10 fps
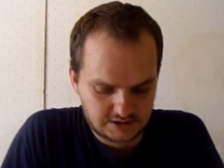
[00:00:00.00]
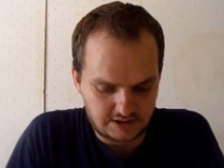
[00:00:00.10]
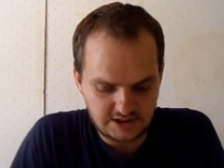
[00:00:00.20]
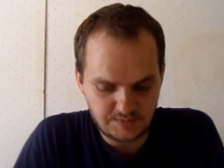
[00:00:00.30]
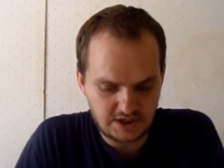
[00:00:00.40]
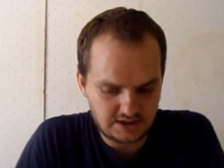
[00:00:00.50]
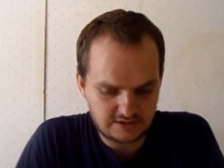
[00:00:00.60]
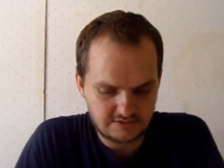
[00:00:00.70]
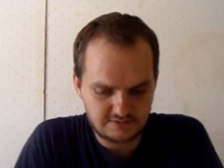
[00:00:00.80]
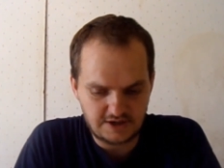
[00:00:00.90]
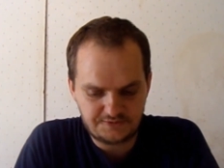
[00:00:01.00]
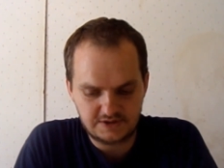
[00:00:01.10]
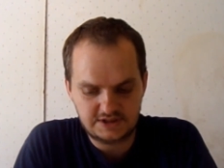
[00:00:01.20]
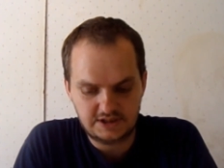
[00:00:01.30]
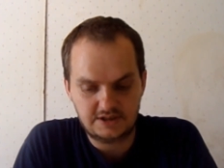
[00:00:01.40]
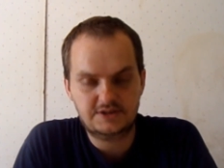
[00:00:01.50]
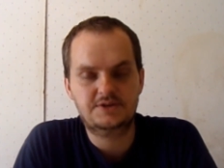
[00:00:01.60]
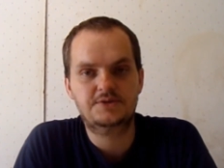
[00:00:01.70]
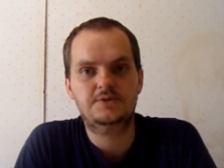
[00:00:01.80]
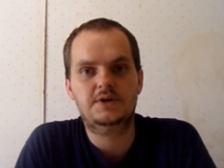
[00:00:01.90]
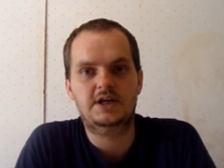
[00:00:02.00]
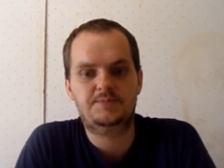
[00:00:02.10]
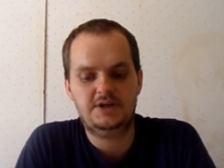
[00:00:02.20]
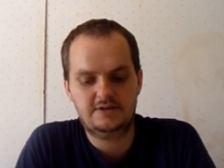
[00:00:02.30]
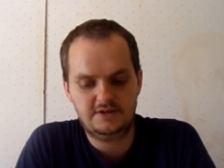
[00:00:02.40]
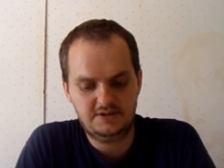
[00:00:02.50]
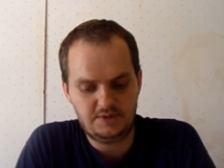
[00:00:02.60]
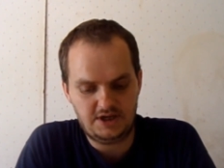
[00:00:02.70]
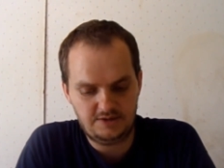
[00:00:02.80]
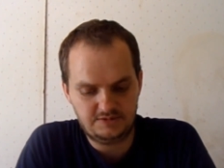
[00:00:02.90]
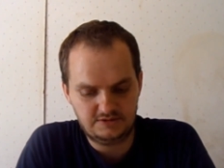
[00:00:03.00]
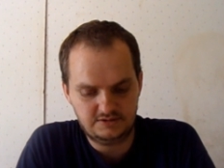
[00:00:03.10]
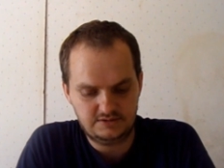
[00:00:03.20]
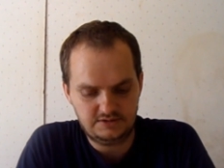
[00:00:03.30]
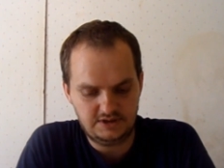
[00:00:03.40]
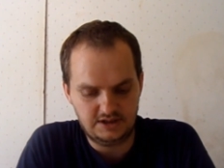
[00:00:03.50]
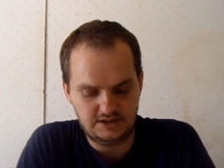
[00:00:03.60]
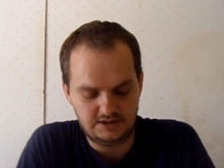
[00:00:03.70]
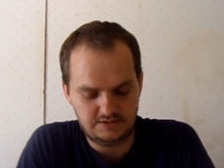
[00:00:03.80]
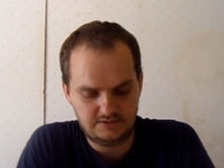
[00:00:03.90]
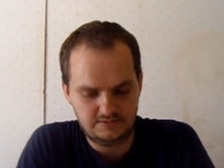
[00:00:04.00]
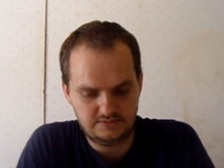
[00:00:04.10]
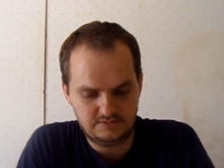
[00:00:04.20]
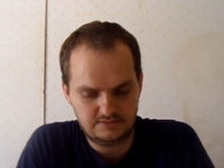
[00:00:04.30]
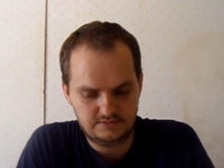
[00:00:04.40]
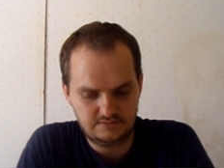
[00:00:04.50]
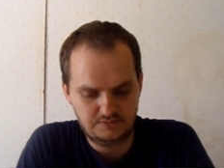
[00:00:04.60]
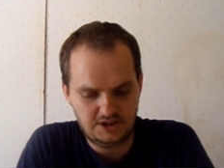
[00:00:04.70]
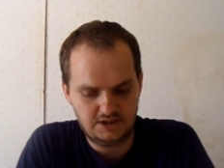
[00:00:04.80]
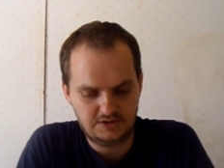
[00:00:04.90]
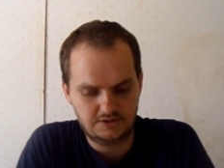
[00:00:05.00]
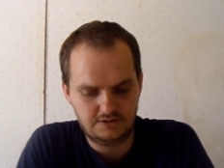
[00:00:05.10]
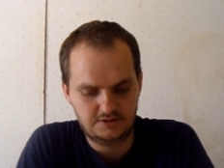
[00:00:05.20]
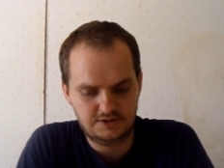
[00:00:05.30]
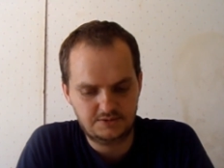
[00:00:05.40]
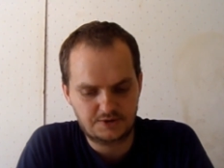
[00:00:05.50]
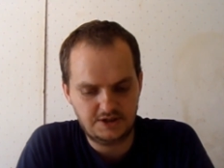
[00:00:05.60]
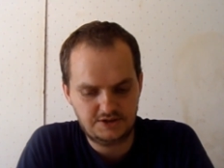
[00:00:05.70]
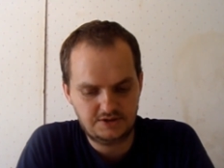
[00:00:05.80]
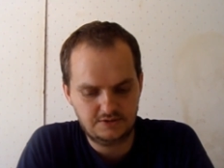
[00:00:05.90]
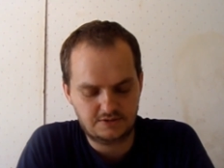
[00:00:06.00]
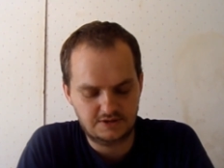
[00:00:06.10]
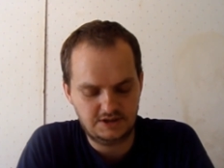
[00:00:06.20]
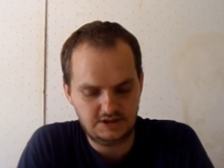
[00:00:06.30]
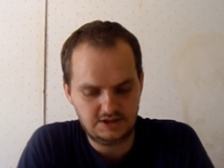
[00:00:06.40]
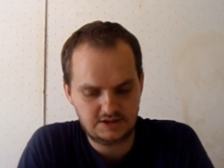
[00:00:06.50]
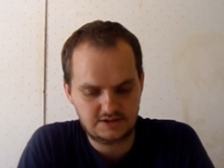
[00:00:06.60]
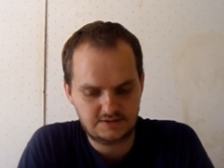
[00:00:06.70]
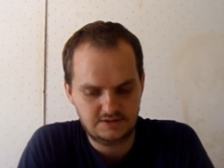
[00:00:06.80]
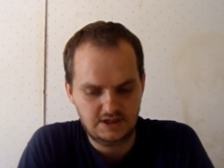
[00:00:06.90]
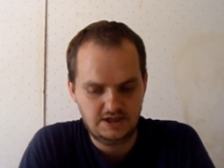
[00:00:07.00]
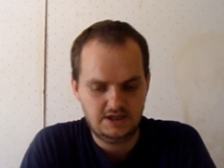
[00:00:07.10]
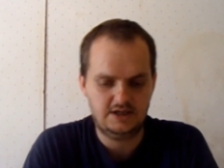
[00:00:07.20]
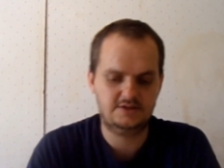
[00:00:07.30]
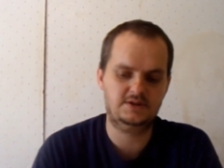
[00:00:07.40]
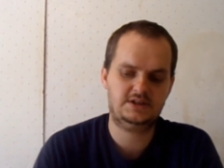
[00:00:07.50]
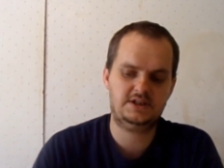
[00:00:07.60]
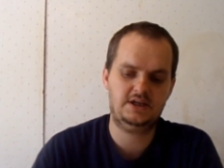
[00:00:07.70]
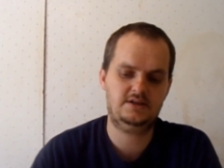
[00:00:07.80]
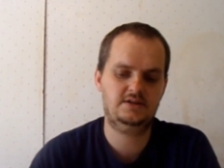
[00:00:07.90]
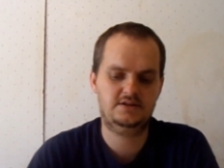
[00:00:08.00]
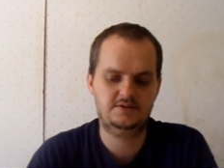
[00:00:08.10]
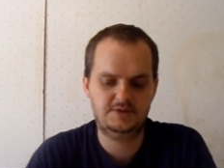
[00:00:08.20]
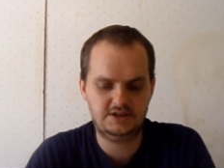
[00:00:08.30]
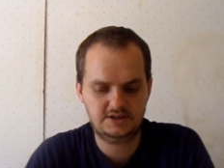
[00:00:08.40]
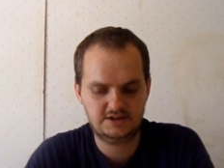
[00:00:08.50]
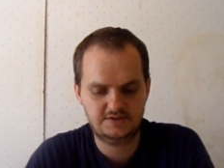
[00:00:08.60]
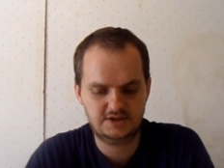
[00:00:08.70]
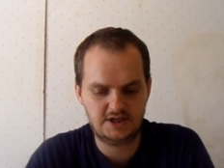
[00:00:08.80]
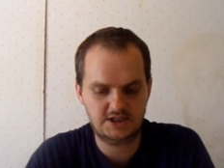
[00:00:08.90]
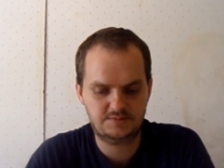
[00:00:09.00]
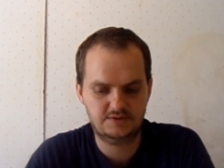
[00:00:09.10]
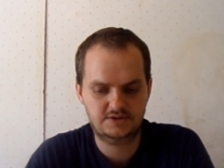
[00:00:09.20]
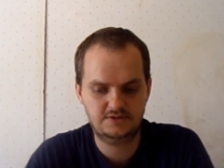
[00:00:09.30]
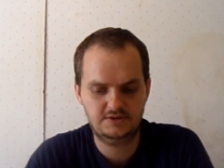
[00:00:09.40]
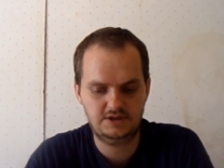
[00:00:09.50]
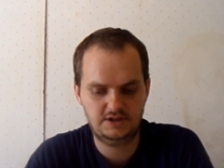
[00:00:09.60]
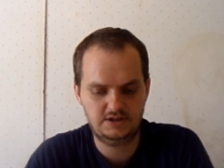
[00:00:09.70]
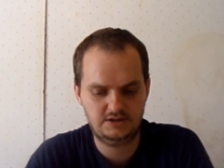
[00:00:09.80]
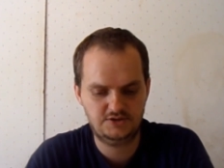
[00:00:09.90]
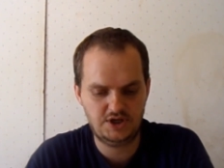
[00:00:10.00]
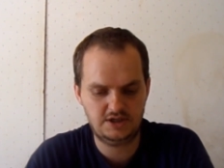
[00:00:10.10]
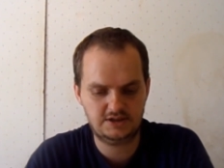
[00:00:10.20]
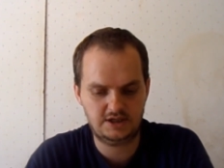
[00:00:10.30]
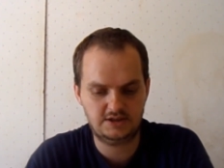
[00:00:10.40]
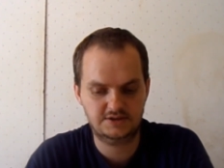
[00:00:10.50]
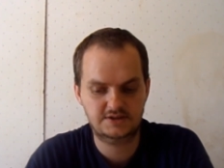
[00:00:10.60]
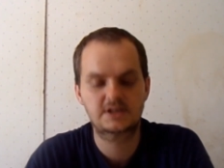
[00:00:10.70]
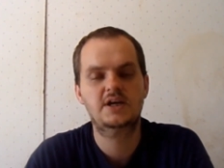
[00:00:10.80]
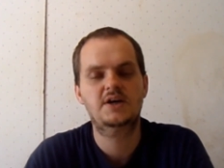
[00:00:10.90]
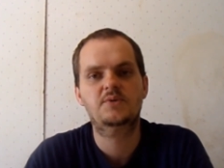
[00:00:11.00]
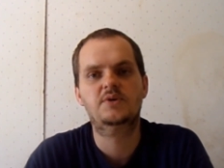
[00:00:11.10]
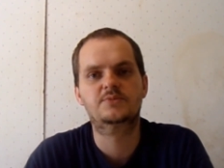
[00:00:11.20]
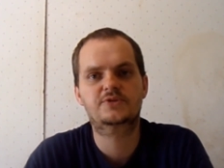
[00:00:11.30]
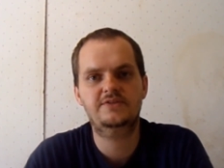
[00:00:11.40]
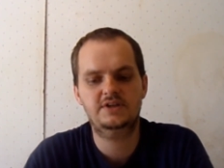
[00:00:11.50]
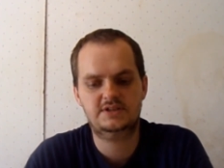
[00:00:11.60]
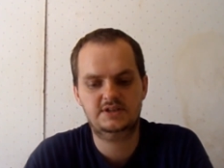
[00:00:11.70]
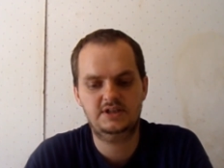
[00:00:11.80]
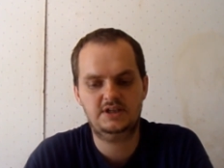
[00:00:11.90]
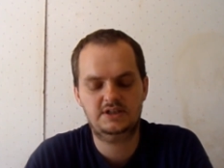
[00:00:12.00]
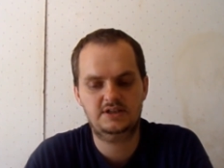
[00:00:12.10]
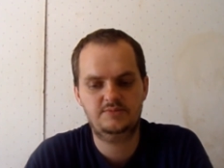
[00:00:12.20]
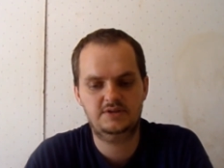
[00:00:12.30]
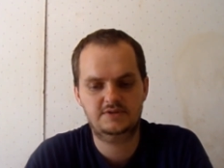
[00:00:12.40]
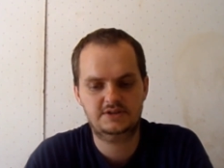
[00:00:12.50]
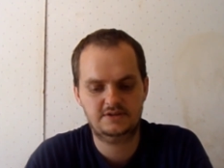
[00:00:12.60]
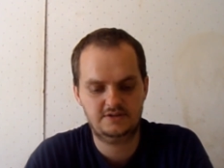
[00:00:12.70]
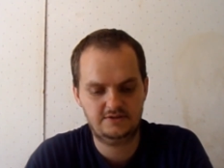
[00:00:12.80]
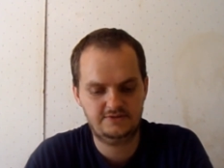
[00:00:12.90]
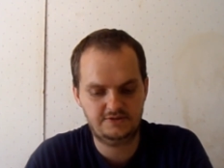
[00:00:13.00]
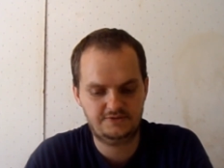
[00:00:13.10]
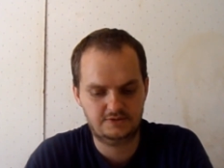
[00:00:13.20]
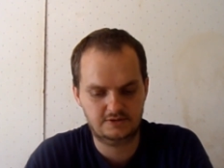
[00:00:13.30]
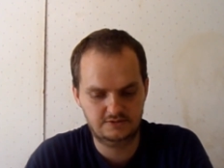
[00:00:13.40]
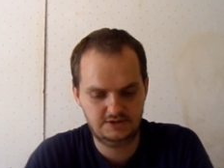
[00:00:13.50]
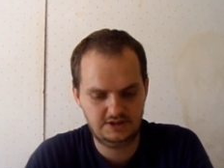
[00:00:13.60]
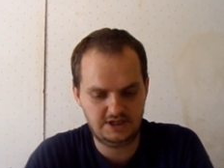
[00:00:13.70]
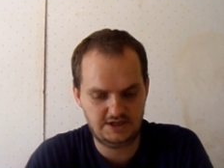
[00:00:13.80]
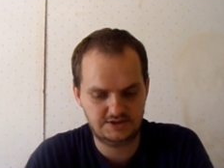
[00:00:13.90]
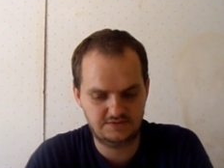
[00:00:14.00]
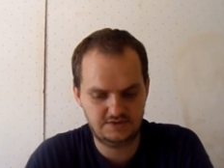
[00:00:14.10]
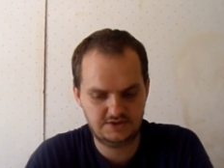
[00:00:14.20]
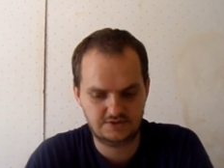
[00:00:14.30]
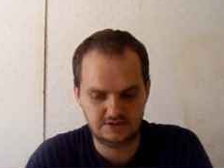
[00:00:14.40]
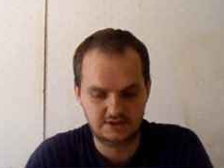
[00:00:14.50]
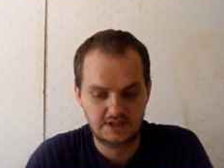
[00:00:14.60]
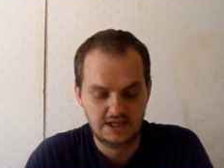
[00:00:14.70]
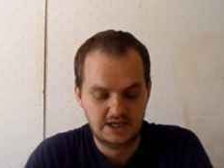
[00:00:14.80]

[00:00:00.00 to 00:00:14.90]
So he's making reference here to uh, Peter in the Bible, uh, being told to preach to Cornelius and to extend the blessings of the gospel to the Gentiles, when previously it had been reserved for only the house of Israel.